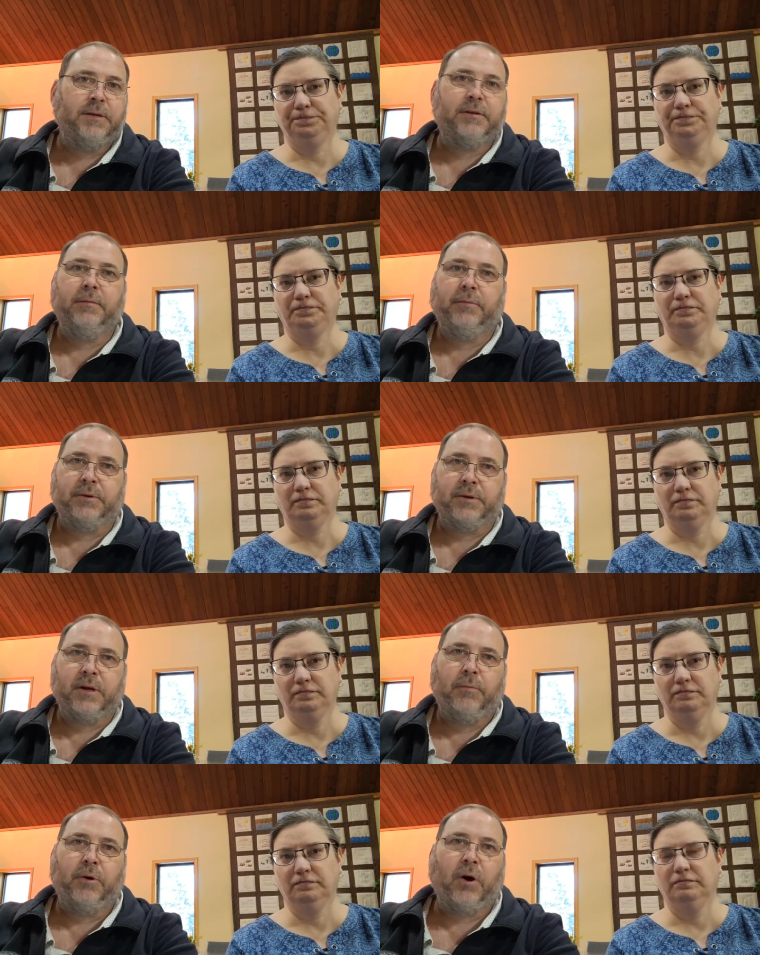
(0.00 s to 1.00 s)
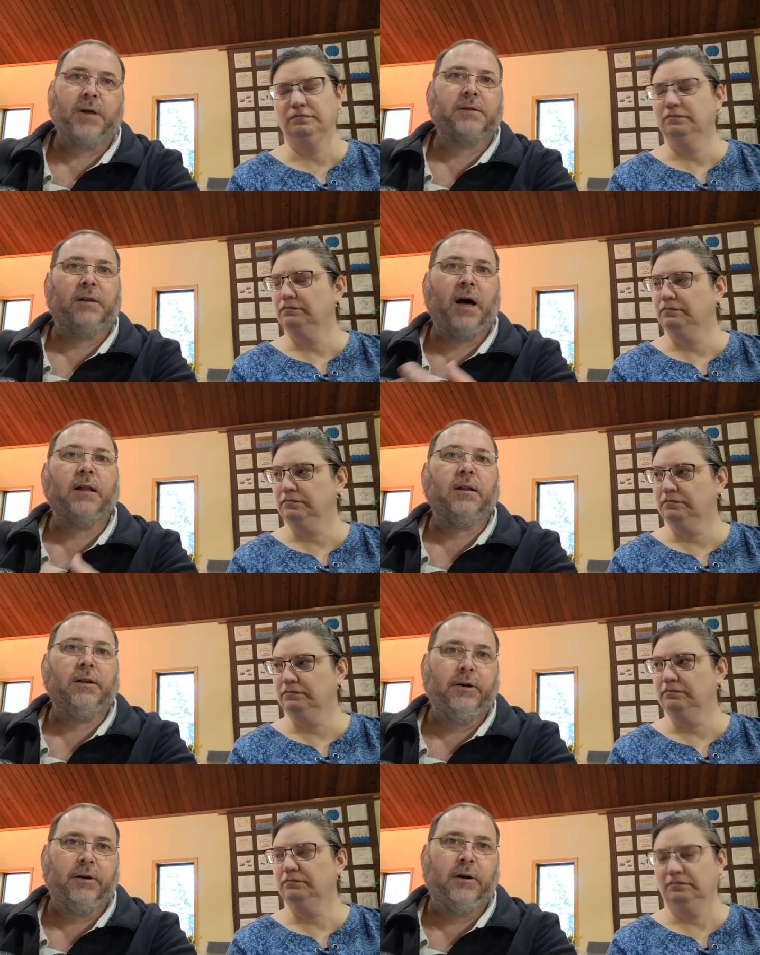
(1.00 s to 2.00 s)
Speaker 1: the symbols come across a lot
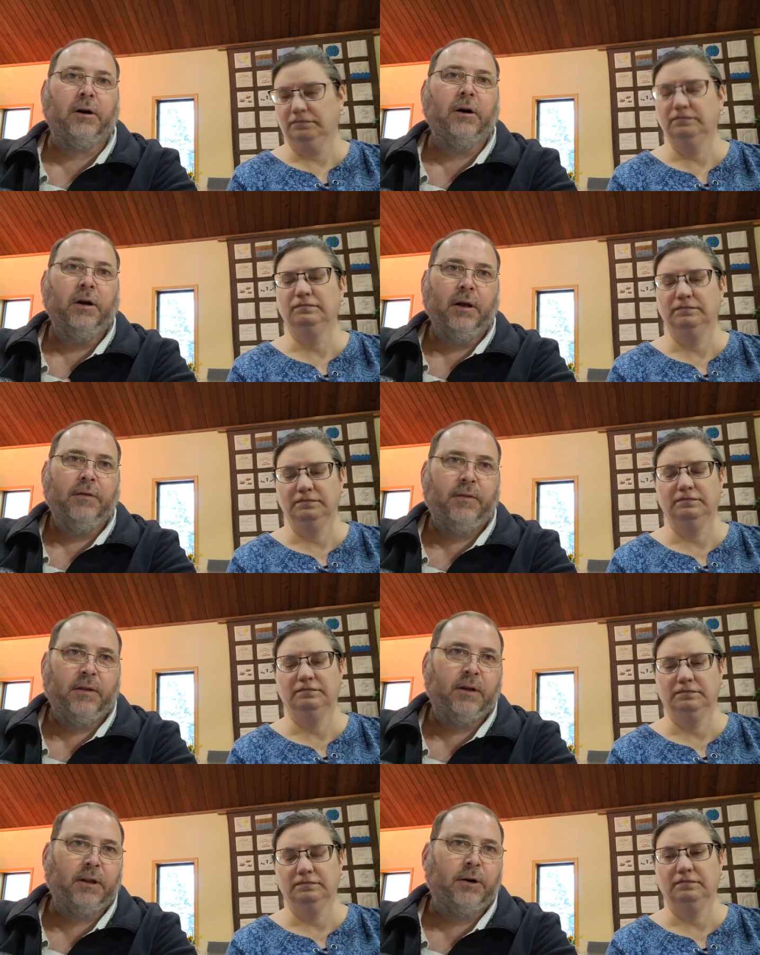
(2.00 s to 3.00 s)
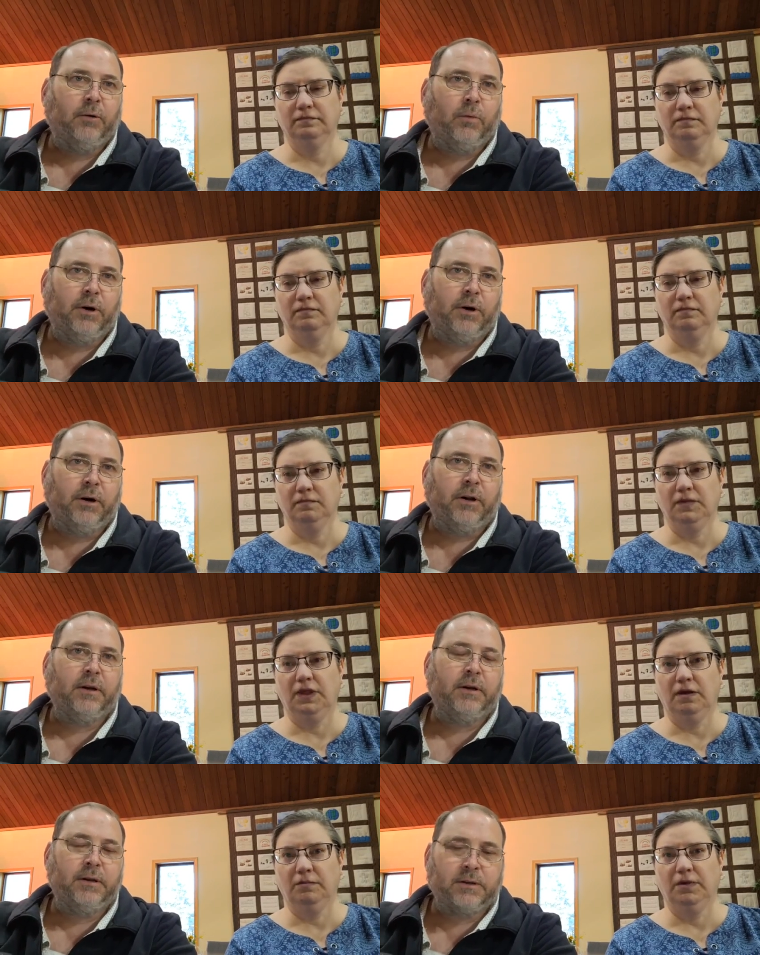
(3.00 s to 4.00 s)
clearer mm-hmm. than the clear word.
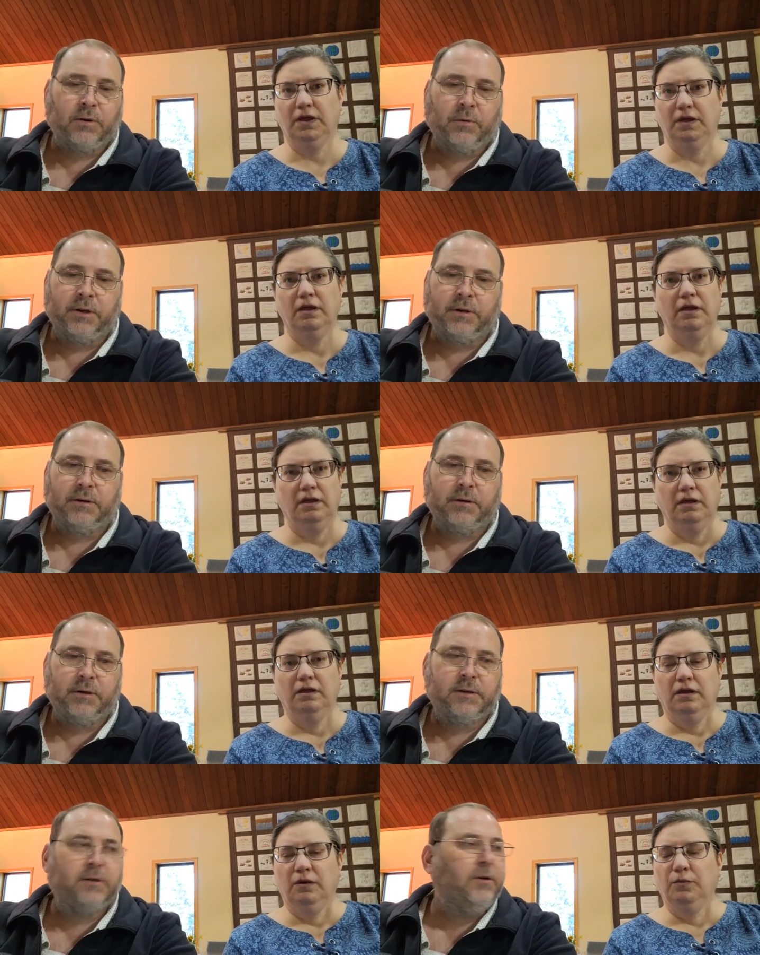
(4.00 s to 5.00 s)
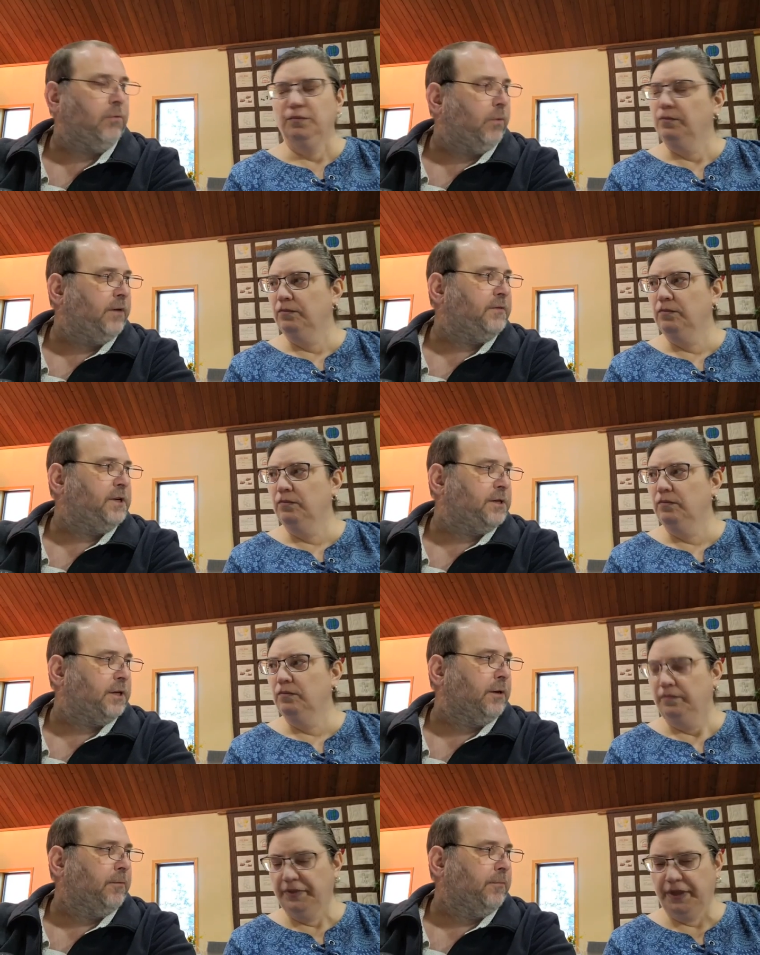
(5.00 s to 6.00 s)
Yeah. And so it, it's another way of
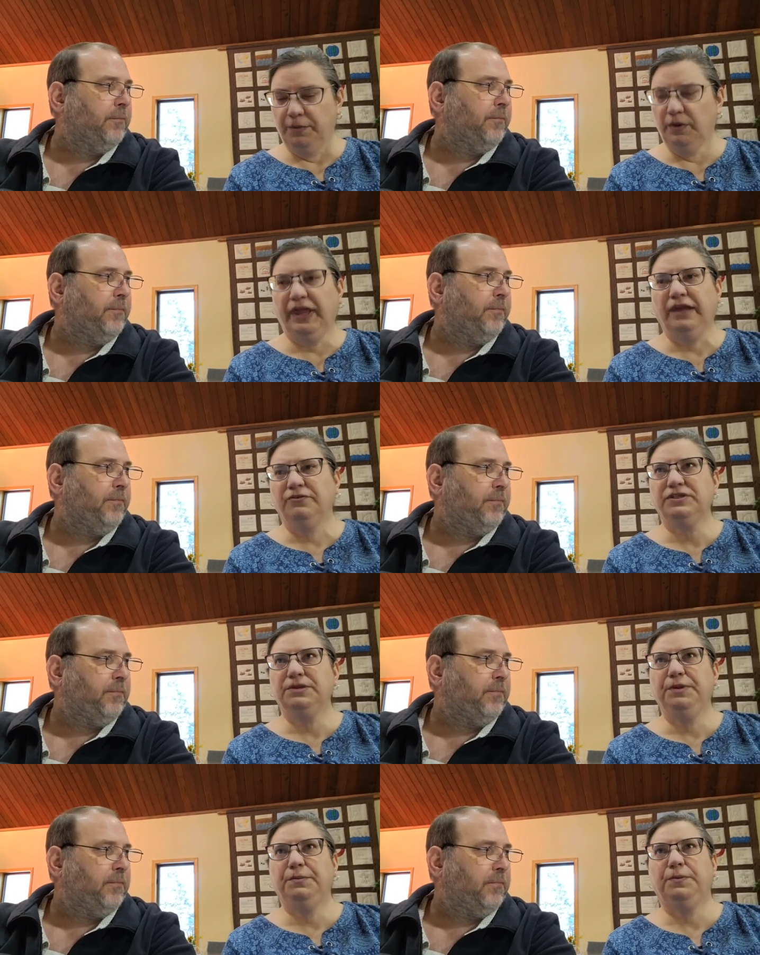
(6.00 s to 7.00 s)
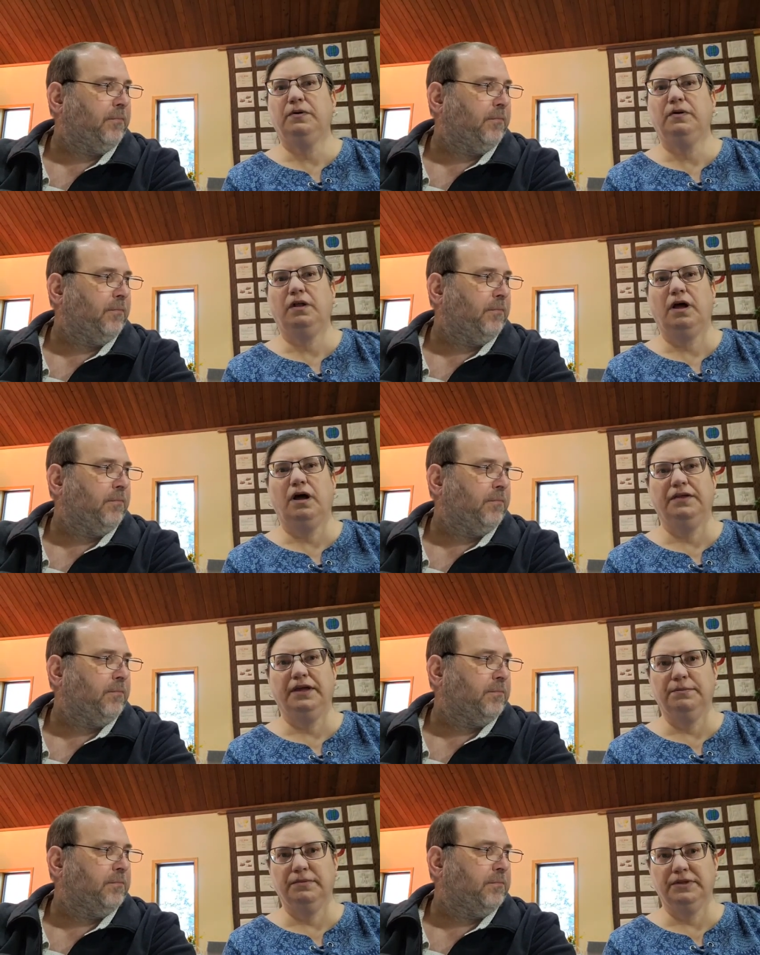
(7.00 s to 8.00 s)
teaching.
Speaker 2: Yeah. Well, like for some people, uh,
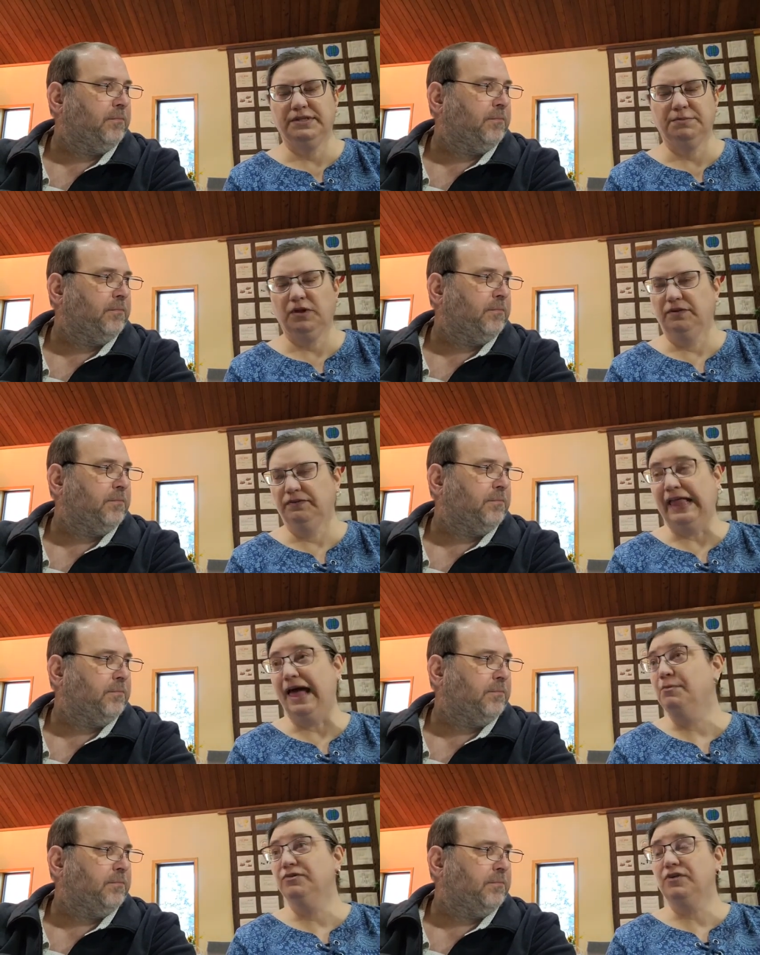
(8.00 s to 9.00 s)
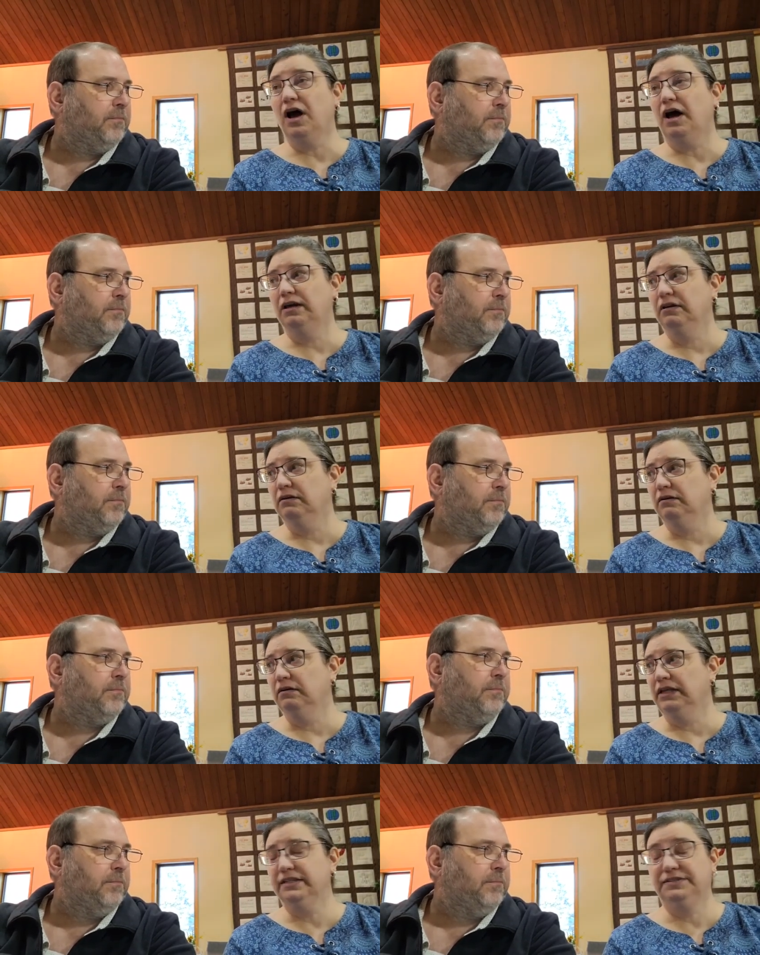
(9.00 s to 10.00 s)
the, the symbol of Lamb of God
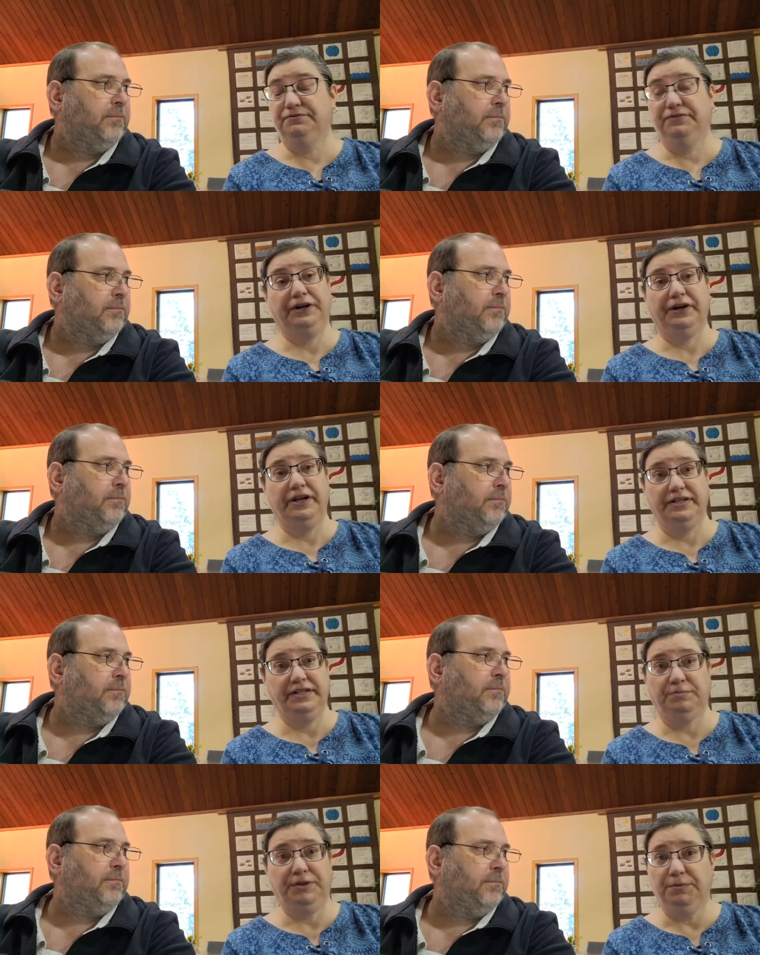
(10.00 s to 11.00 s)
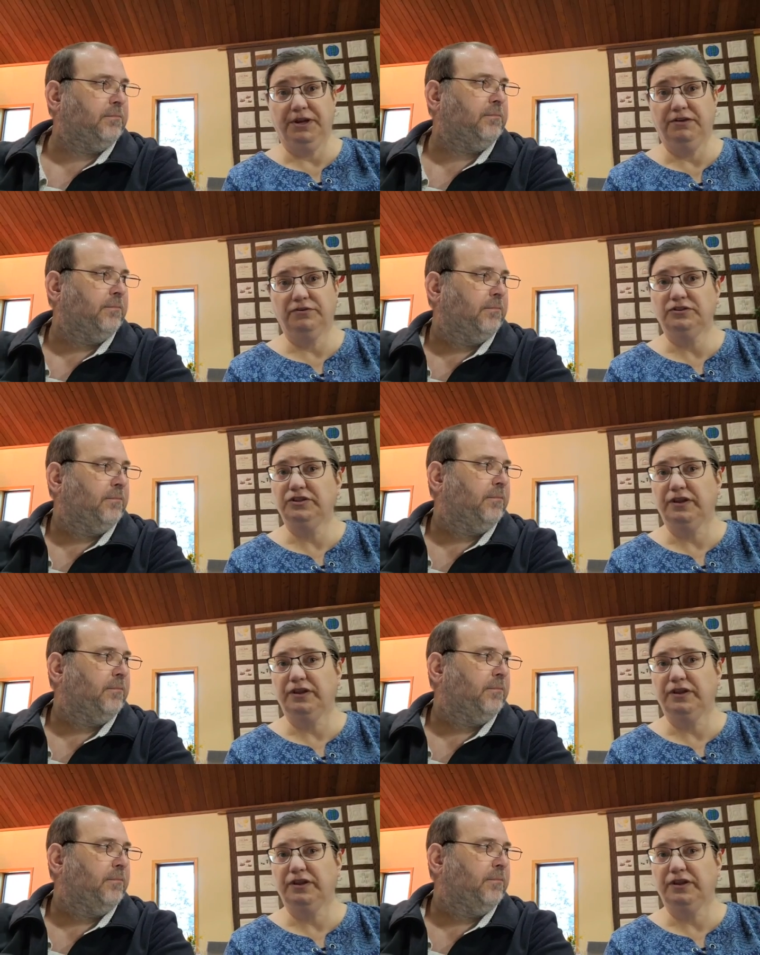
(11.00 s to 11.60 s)
is very deeply meaningful to